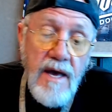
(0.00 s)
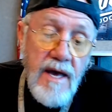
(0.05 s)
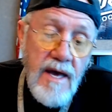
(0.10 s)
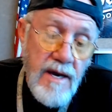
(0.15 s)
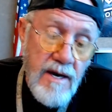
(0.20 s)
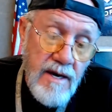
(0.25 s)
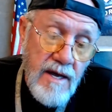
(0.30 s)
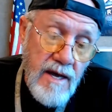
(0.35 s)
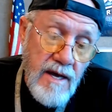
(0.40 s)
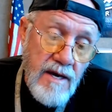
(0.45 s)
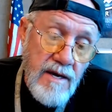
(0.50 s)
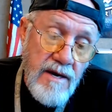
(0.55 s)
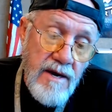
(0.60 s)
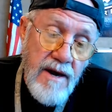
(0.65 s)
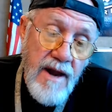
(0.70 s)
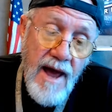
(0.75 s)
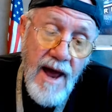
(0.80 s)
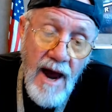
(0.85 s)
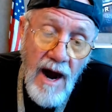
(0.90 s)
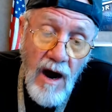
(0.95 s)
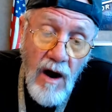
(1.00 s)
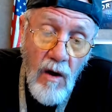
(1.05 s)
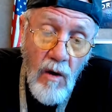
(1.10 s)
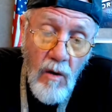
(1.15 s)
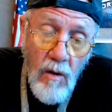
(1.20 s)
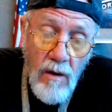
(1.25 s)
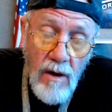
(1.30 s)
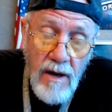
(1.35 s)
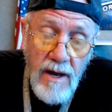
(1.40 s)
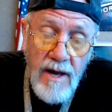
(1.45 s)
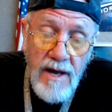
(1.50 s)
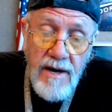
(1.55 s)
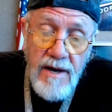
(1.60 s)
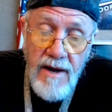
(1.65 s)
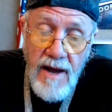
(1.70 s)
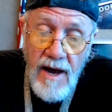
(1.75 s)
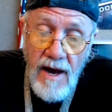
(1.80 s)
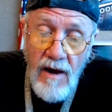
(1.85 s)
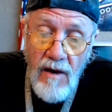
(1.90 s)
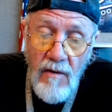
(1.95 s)
And now
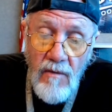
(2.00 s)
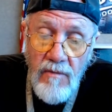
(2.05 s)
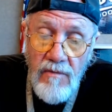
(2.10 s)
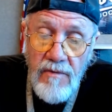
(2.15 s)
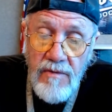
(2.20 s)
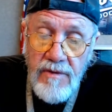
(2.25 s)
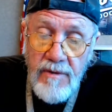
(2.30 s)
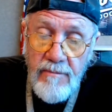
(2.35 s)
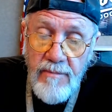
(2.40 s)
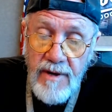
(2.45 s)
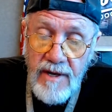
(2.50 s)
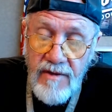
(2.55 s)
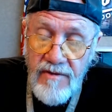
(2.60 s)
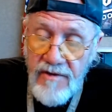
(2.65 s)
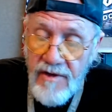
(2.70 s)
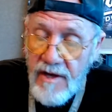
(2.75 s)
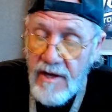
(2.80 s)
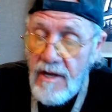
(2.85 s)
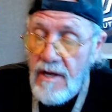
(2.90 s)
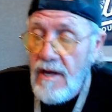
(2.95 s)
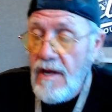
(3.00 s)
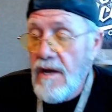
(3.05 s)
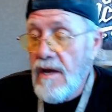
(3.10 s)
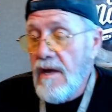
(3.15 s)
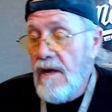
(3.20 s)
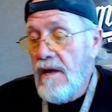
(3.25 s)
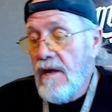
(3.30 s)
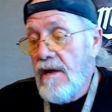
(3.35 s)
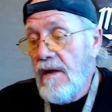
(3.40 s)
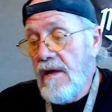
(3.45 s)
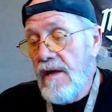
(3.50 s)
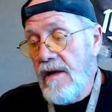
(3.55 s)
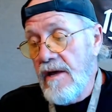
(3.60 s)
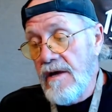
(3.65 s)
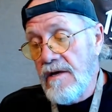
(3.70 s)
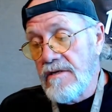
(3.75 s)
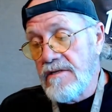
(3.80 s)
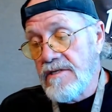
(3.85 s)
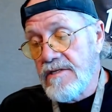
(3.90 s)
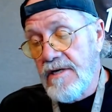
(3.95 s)
the big thing
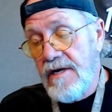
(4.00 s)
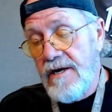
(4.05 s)
is